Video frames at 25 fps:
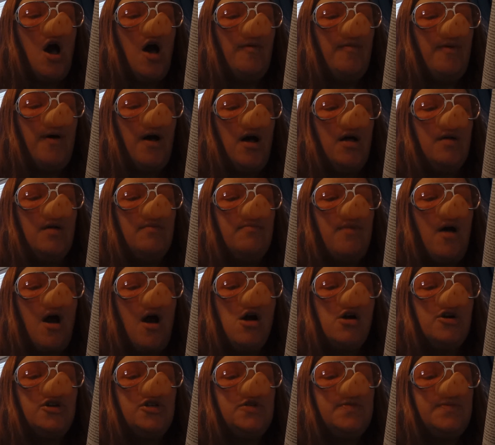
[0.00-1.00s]
upon
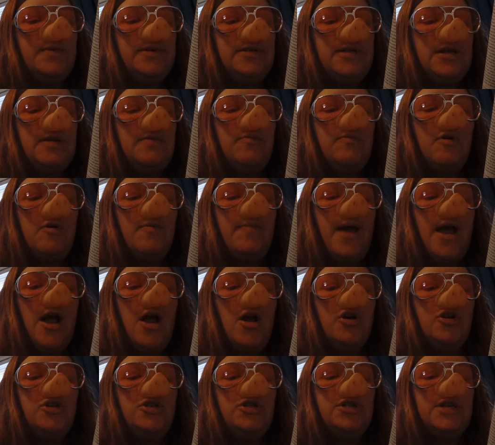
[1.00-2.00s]
parchment and
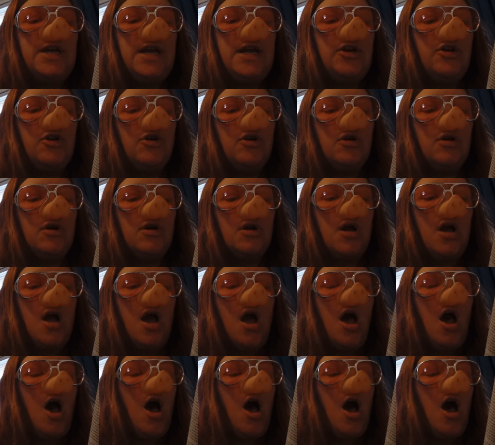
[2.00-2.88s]
prepared cedar,